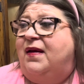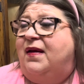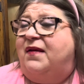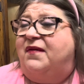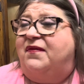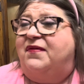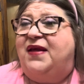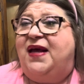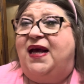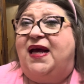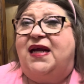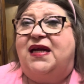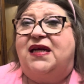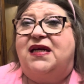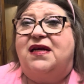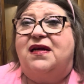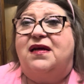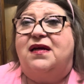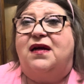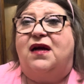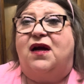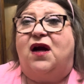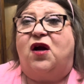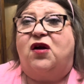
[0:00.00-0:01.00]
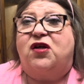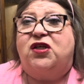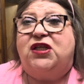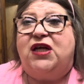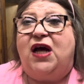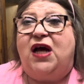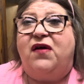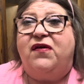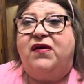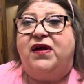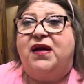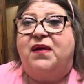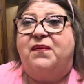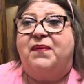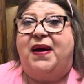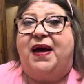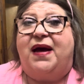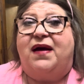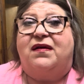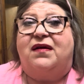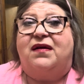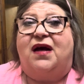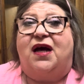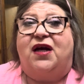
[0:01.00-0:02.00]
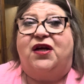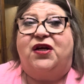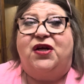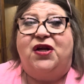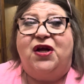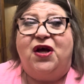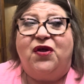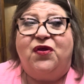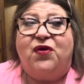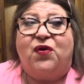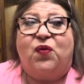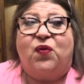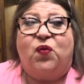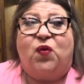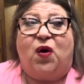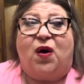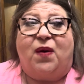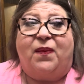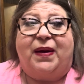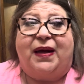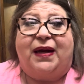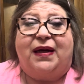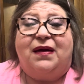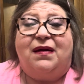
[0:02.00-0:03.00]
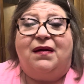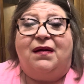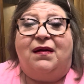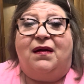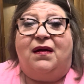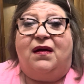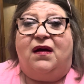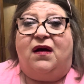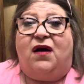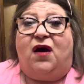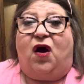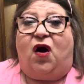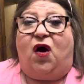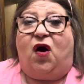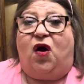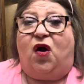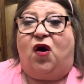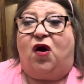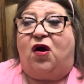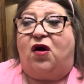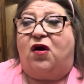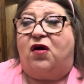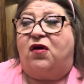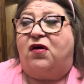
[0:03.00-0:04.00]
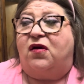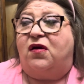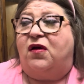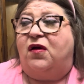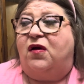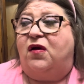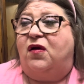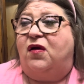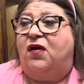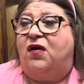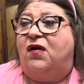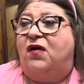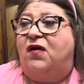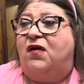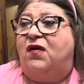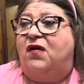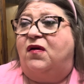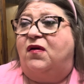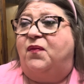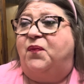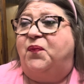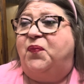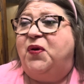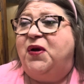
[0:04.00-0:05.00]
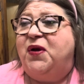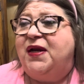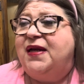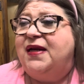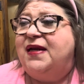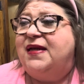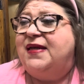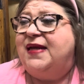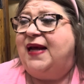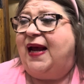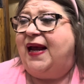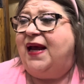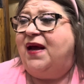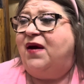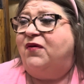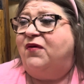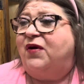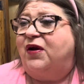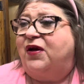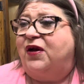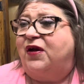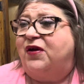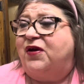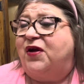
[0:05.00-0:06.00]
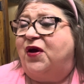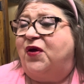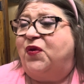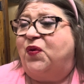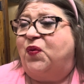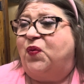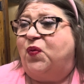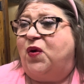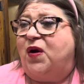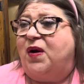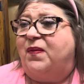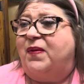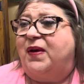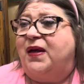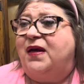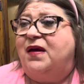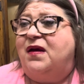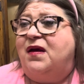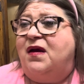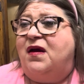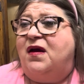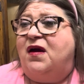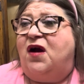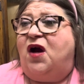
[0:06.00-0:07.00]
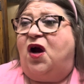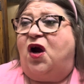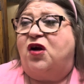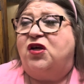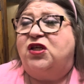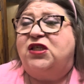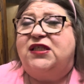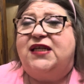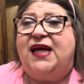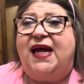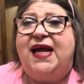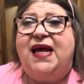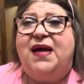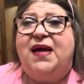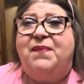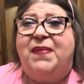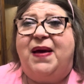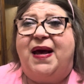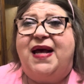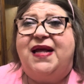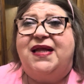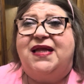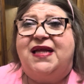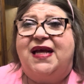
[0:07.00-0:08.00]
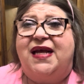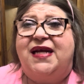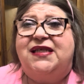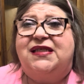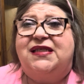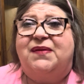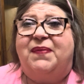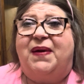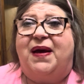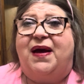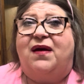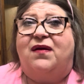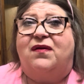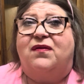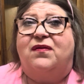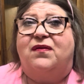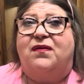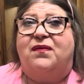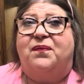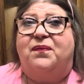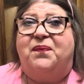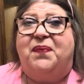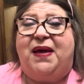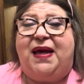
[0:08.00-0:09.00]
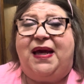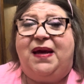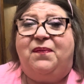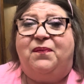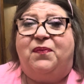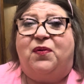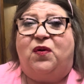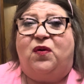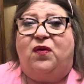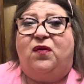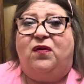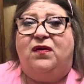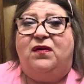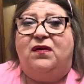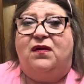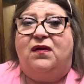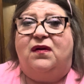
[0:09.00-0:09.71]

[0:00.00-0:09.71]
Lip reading: that are talking about another woman or putting down on another woman or saying bad things about people.